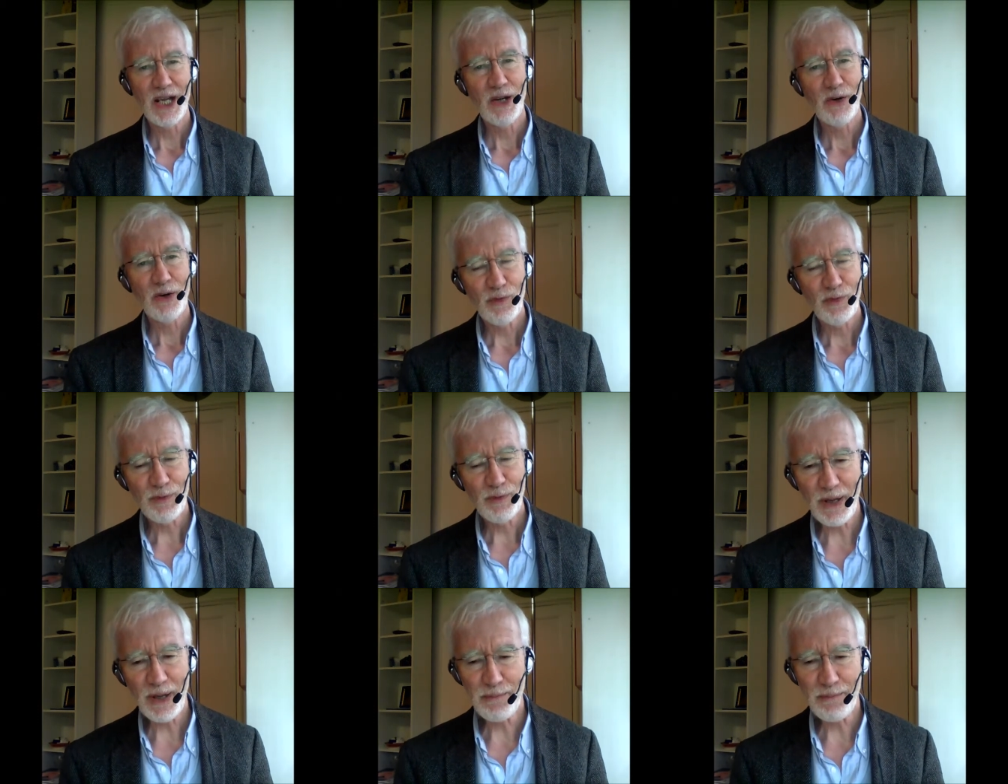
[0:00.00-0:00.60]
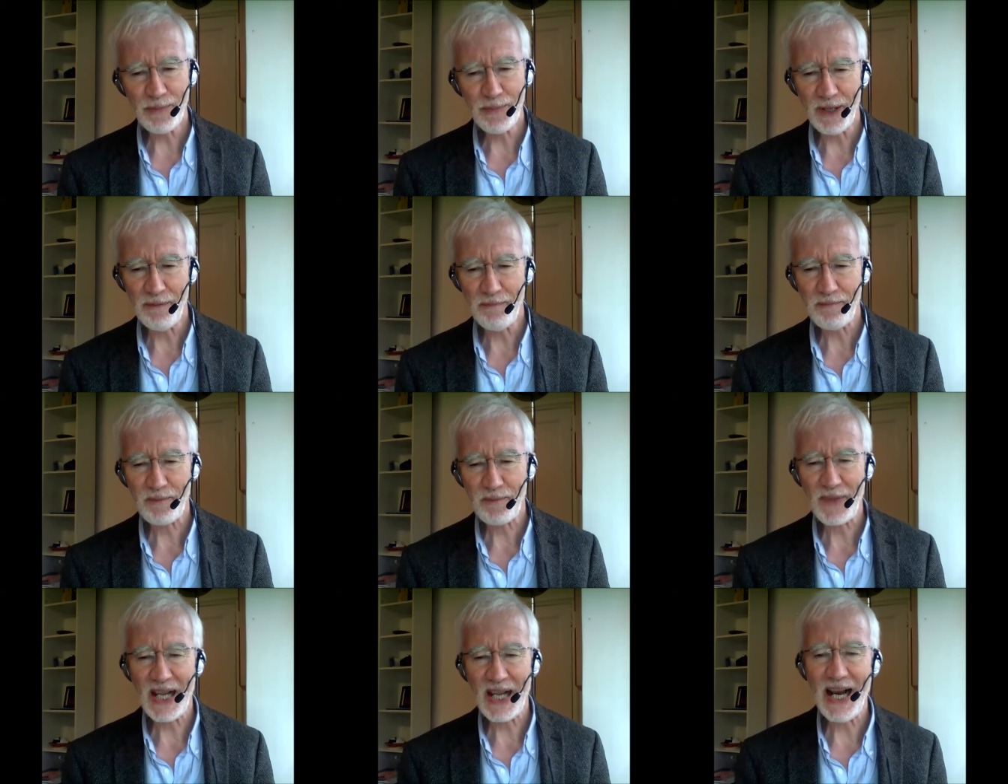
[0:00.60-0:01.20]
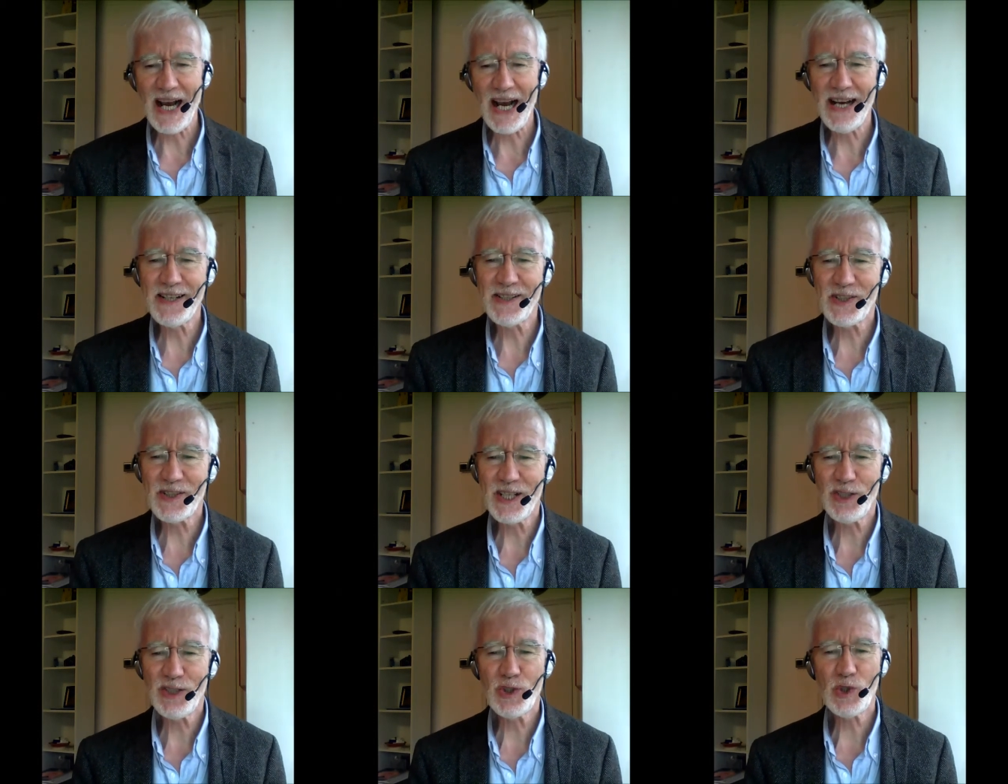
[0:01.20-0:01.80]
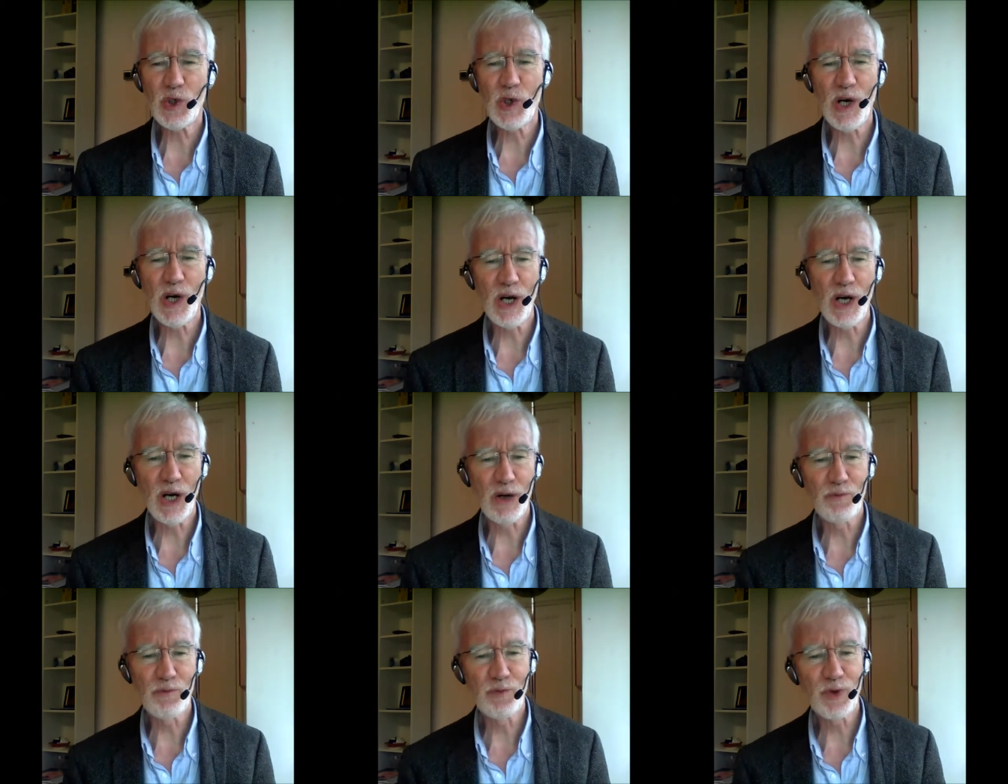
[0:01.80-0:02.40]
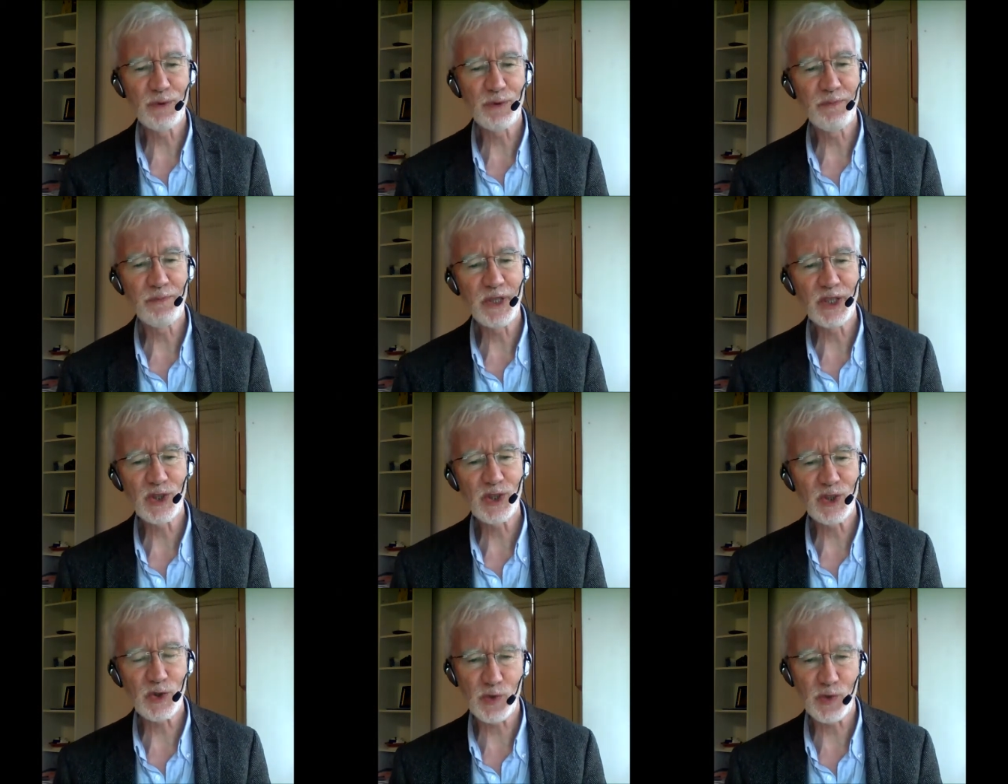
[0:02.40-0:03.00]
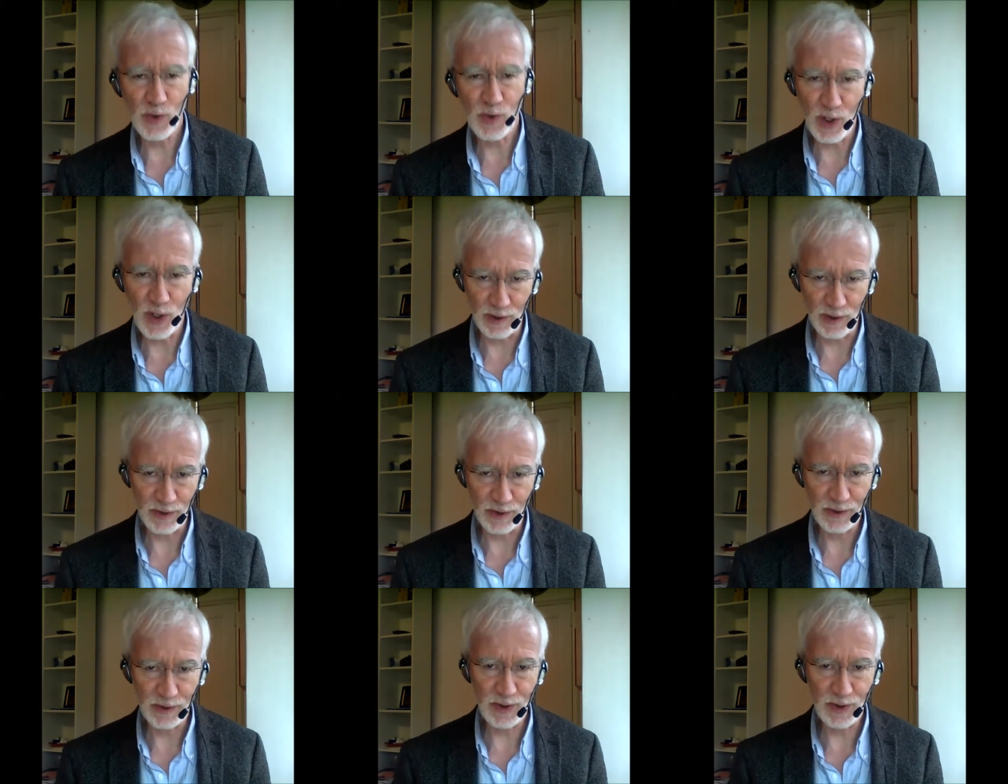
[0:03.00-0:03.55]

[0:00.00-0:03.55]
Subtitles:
Remember, I said your arm would be strong